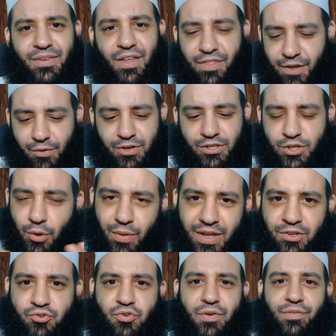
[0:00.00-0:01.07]
There is no
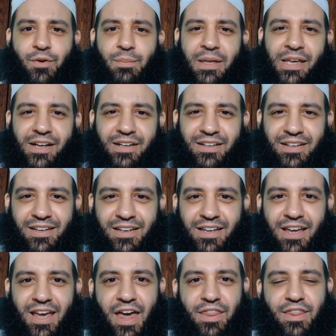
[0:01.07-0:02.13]
entry from here.
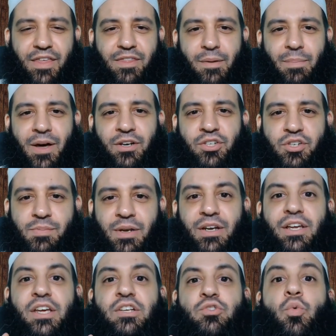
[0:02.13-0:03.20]
And then the punishment
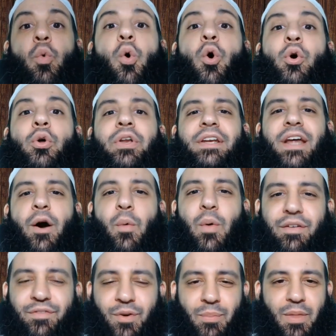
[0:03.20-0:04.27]
is warded away
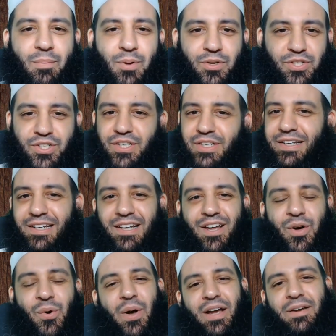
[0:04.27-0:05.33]
from the person.
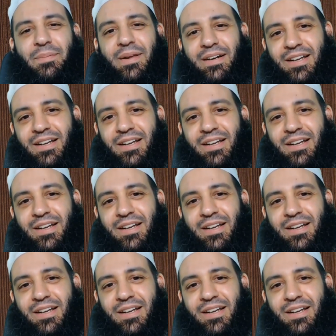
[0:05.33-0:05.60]
Allahu Akbar.